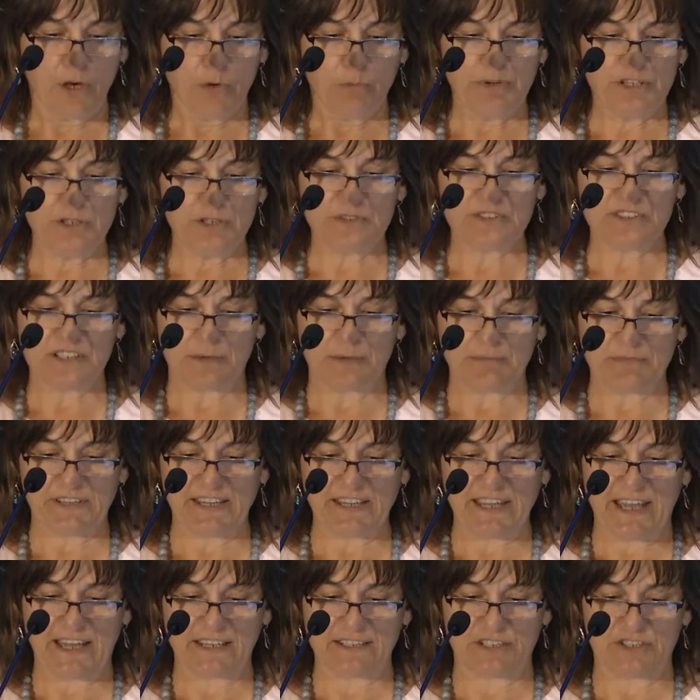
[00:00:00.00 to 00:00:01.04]
We knew
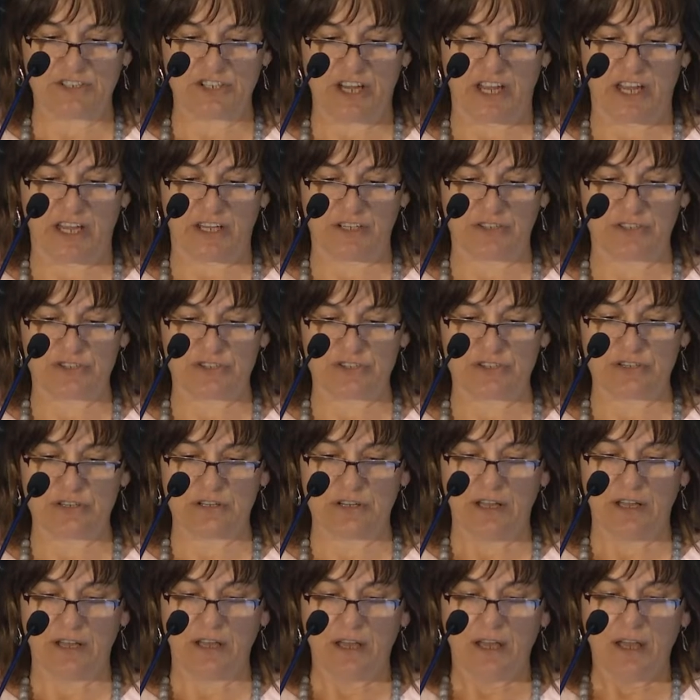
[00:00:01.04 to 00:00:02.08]
something had to change.
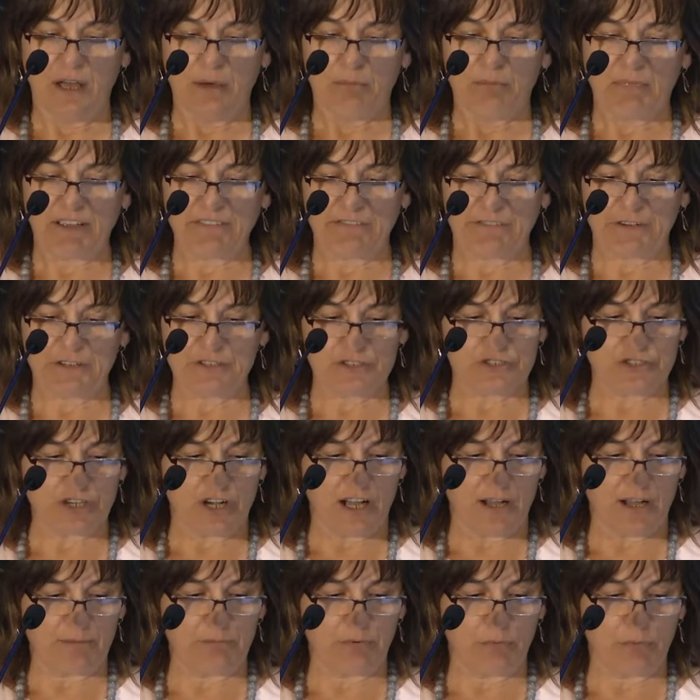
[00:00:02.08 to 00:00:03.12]
My first
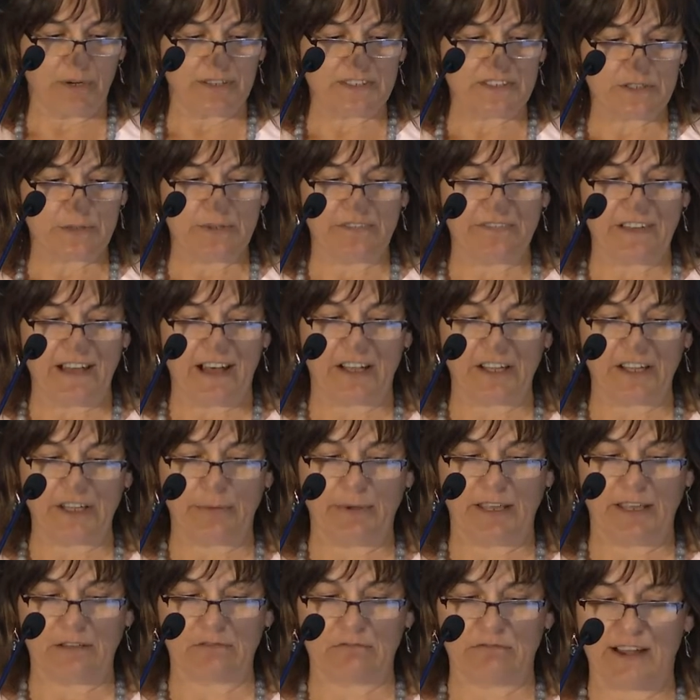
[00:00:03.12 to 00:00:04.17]
job was to
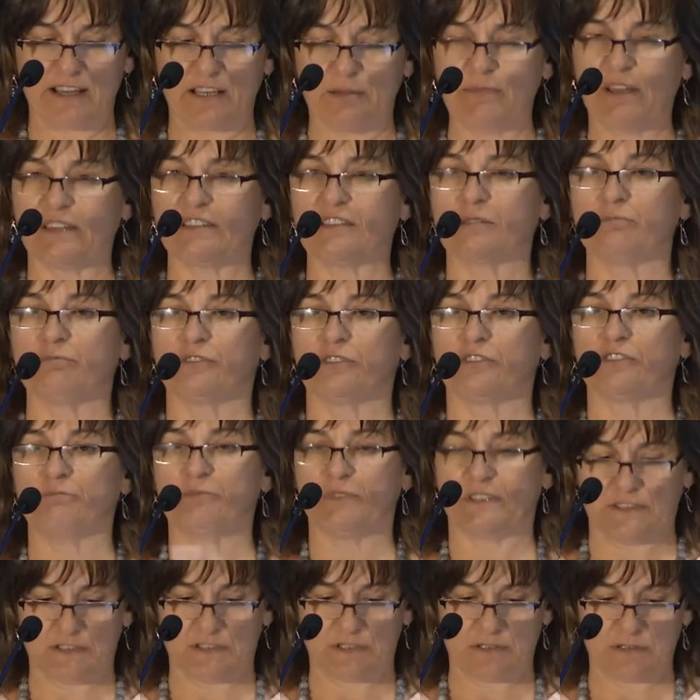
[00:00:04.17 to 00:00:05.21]
evaluate and recommend
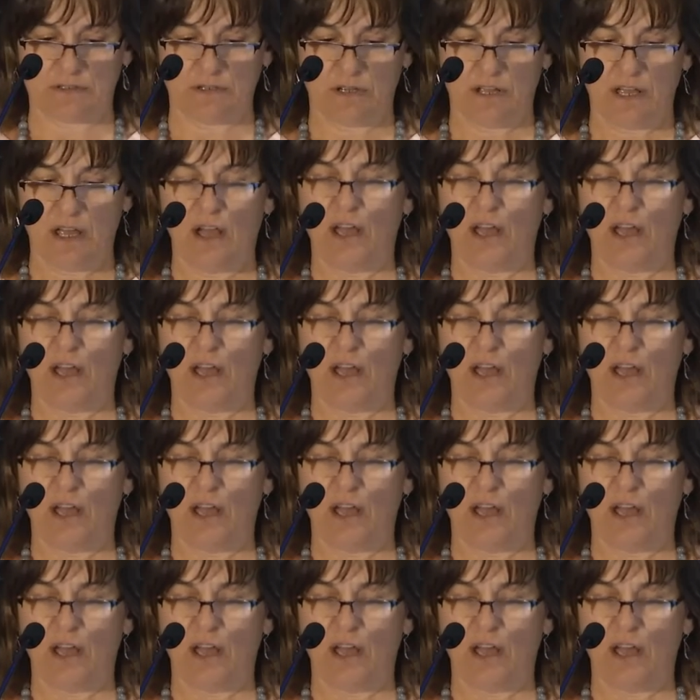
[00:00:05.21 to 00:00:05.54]
improvements,